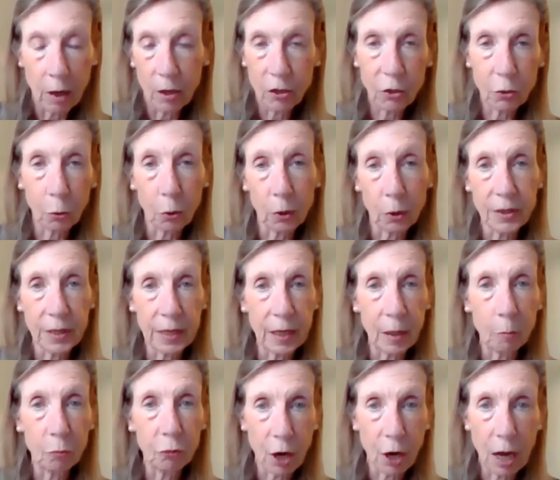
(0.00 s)
source in
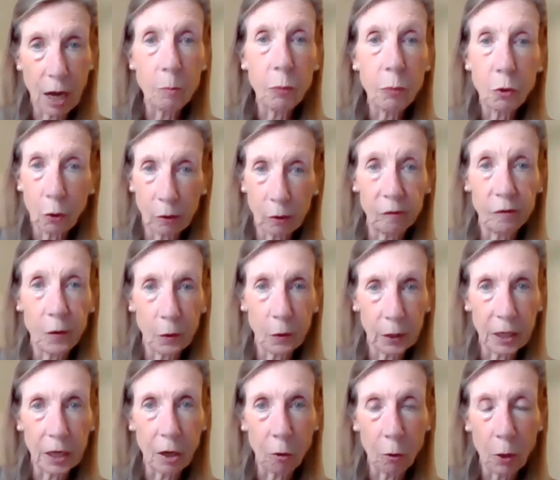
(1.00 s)
a broad
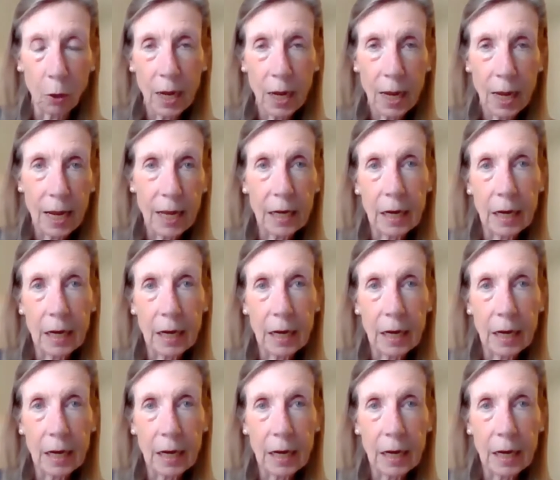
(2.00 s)
portfolio. Mm-hmm.